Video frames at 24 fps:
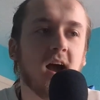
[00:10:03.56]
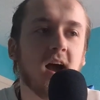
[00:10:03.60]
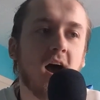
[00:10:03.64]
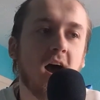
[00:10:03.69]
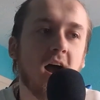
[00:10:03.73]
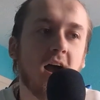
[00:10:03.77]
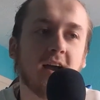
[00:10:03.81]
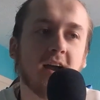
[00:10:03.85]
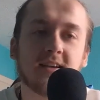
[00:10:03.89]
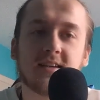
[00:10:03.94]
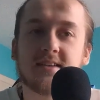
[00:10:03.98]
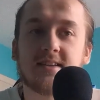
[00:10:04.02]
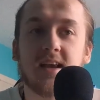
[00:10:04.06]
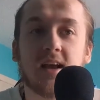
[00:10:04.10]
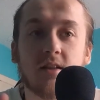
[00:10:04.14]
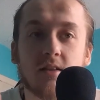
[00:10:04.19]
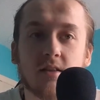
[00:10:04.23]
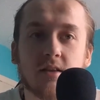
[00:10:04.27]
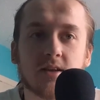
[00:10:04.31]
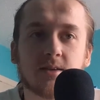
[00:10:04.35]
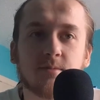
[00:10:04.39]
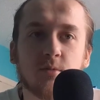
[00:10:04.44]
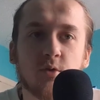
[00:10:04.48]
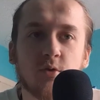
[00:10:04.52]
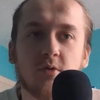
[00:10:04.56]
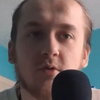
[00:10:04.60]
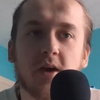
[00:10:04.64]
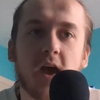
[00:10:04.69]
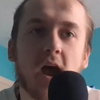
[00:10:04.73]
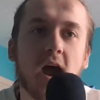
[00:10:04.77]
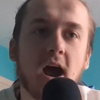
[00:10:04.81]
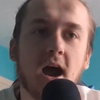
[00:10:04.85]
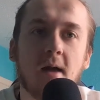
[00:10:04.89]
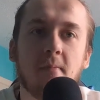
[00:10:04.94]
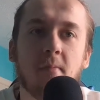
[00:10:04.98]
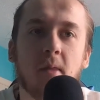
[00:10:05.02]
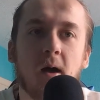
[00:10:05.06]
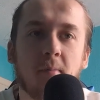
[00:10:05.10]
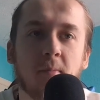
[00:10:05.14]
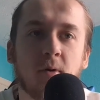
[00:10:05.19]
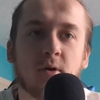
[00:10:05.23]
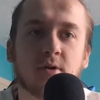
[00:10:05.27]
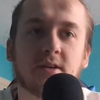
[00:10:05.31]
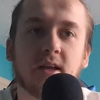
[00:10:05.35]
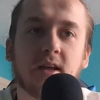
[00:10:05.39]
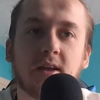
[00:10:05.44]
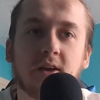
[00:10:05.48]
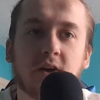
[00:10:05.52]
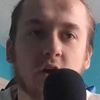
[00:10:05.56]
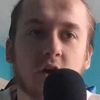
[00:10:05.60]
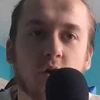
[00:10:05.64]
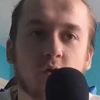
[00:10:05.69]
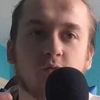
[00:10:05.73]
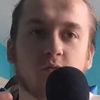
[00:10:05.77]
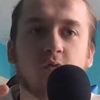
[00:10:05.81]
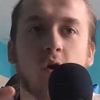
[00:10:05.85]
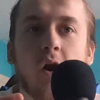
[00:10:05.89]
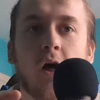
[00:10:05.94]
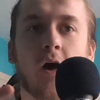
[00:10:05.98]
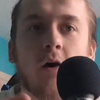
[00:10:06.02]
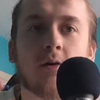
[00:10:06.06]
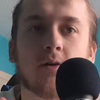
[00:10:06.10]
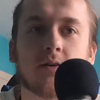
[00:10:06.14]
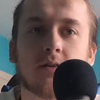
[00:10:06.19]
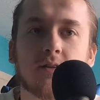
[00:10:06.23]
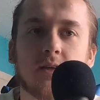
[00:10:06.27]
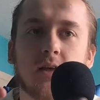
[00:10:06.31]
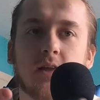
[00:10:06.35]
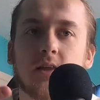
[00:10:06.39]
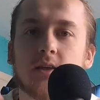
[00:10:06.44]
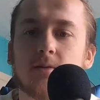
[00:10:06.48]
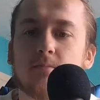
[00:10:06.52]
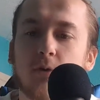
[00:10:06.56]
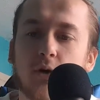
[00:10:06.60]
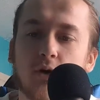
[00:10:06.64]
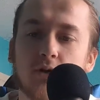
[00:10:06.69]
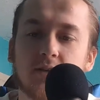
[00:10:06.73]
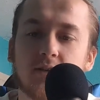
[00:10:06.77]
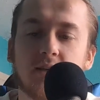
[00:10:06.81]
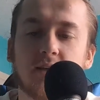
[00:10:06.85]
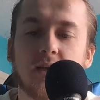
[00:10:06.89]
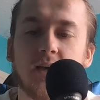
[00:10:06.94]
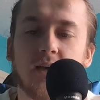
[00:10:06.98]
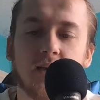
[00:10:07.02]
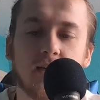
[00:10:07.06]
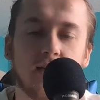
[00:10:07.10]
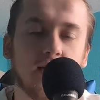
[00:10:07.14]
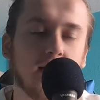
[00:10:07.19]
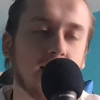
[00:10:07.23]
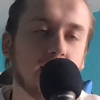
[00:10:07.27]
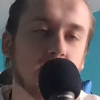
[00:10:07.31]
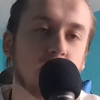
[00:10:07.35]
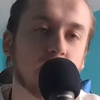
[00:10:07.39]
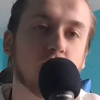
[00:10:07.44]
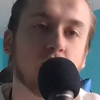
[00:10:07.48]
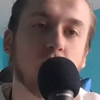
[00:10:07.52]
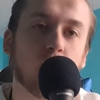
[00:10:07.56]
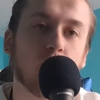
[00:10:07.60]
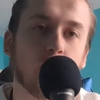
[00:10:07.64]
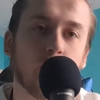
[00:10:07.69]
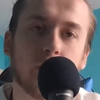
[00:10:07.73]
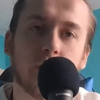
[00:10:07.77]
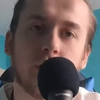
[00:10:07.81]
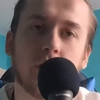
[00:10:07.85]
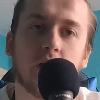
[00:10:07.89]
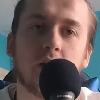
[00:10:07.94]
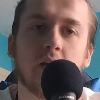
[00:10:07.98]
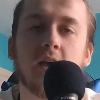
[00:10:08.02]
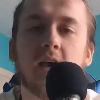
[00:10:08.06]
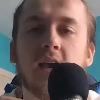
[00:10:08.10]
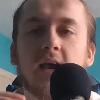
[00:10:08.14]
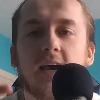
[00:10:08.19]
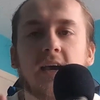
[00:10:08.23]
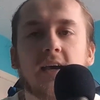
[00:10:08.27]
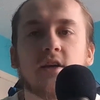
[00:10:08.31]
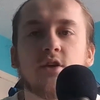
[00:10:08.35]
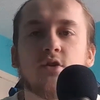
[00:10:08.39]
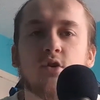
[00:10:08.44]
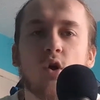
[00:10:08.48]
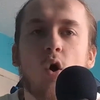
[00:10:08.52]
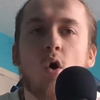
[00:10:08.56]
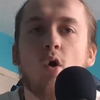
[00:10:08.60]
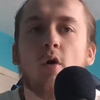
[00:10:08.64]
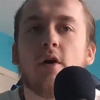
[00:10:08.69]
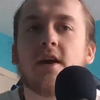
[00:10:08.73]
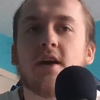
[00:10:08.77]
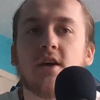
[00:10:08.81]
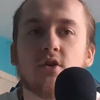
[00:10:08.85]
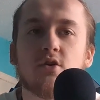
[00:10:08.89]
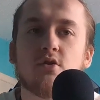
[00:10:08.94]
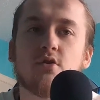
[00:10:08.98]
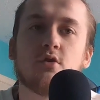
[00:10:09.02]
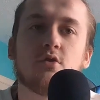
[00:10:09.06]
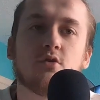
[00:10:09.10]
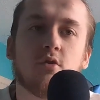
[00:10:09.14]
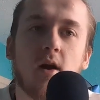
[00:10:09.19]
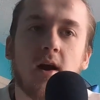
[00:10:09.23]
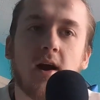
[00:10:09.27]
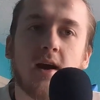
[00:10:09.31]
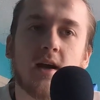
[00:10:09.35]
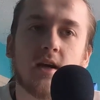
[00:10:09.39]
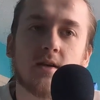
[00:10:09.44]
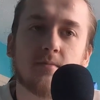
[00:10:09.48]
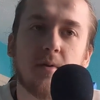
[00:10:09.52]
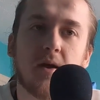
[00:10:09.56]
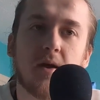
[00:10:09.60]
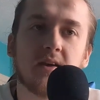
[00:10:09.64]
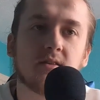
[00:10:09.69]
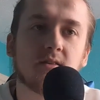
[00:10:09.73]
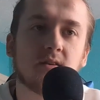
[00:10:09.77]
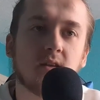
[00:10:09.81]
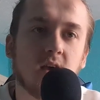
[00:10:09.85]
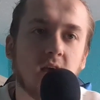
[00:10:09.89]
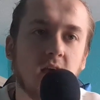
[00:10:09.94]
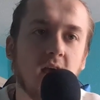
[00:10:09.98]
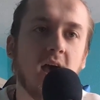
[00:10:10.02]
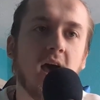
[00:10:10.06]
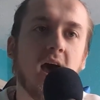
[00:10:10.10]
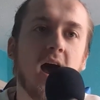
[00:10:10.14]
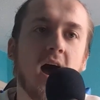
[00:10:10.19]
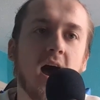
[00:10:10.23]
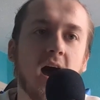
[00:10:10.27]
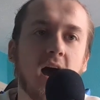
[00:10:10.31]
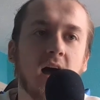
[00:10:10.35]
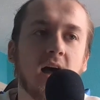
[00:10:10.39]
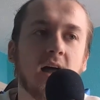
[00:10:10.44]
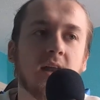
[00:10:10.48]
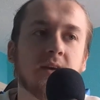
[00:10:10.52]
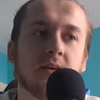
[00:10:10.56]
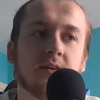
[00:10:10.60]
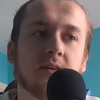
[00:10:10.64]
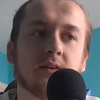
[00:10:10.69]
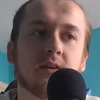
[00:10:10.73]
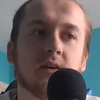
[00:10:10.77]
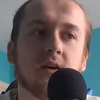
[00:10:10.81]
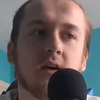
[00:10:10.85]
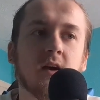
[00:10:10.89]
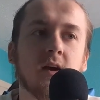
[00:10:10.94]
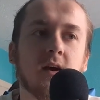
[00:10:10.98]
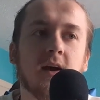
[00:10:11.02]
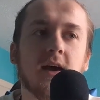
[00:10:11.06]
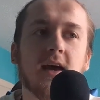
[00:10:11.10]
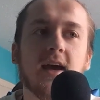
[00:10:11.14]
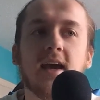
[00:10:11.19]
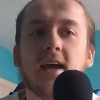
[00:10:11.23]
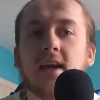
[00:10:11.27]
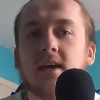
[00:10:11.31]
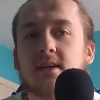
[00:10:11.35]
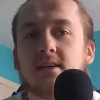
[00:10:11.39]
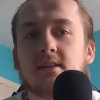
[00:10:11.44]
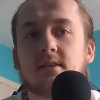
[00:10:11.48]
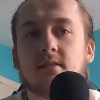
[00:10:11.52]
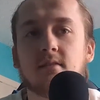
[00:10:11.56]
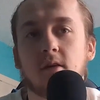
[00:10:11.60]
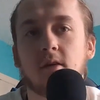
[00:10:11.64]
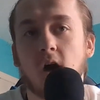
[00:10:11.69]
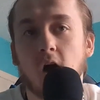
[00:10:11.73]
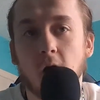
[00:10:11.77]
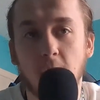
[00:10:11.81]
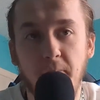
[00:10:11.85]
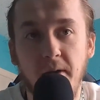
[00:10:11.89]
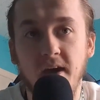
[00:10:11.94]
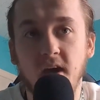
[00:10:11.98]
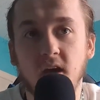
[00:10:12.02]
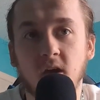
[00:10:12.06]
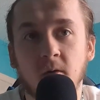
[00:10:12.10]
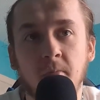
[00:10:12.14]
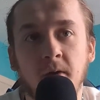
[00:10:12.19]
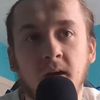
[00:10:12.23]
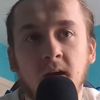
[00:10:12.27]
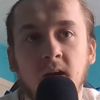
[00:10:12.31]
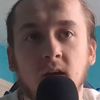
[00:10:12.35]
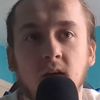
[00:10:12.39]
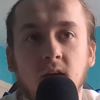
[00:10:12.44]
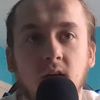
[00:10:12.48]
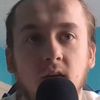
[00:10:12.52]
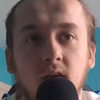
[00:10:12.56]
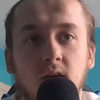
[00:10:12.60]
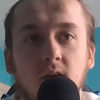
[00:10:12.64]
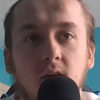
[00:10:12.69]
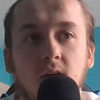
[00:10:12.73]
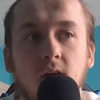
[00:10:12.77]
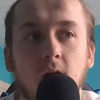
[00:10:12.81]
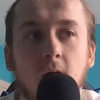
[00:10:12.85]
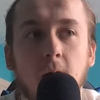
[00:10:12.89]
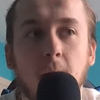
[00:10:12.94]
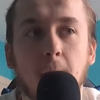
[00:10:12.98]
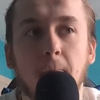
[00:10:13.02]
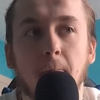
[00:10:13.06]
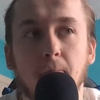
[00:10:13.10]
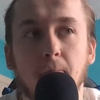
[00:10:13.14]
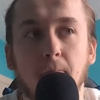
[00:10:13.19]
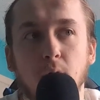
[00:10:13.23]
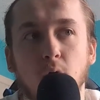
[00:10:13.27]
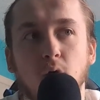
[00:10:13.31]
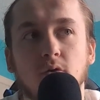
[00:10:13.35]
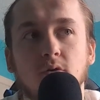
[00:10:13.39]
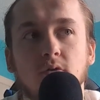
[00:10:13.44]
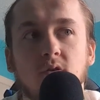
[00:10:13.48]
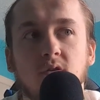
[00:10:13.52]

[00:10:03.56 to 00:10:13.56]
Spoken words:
sell this movie. I'm not telling you to run out and see this because he's so good in it. He's not. He's just trying his best, and he's a bit comedic, but